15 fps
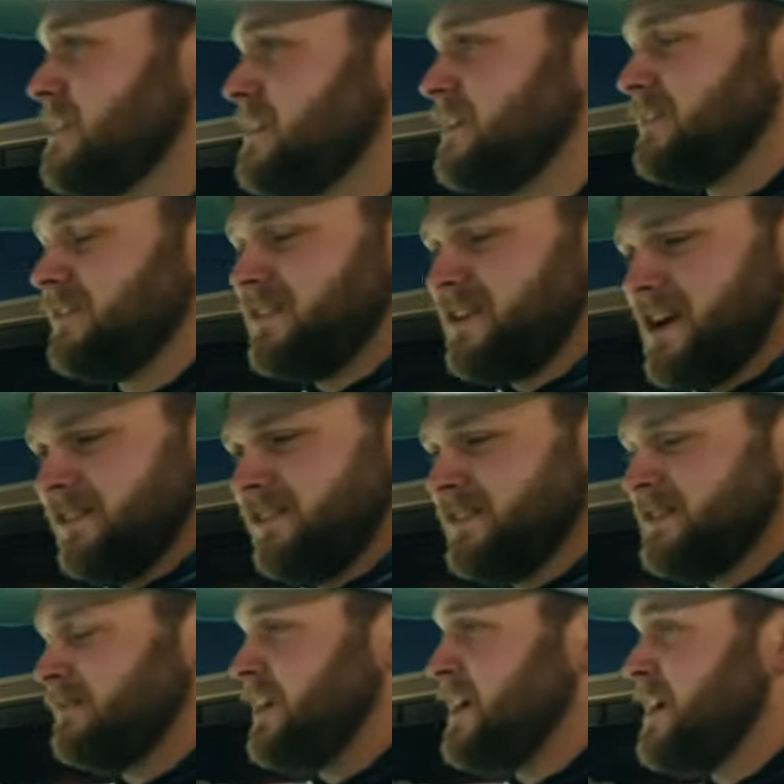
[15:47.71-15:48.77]
Yeah, yeah, I'll
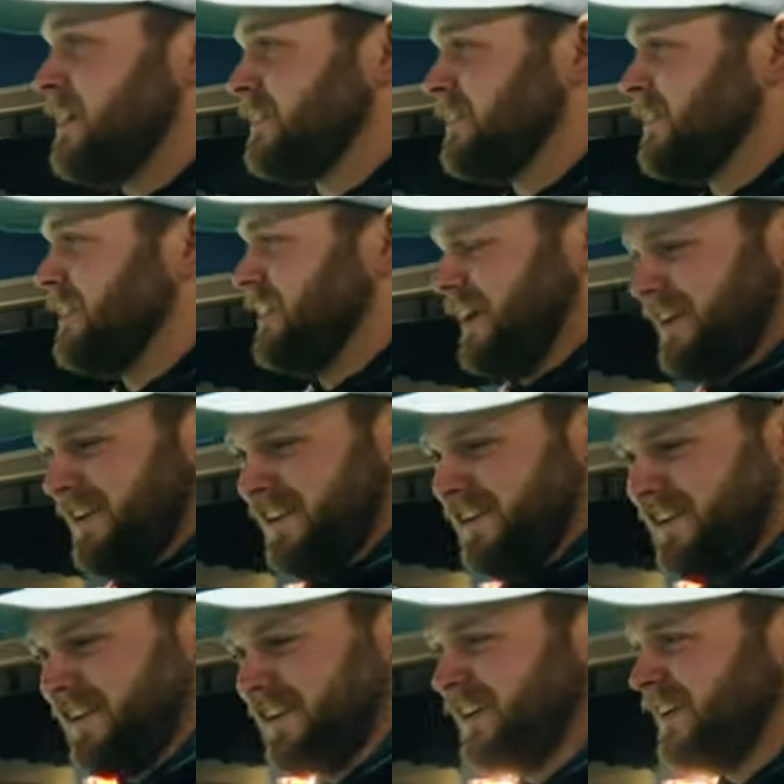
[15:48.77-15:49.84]
leave that. so that's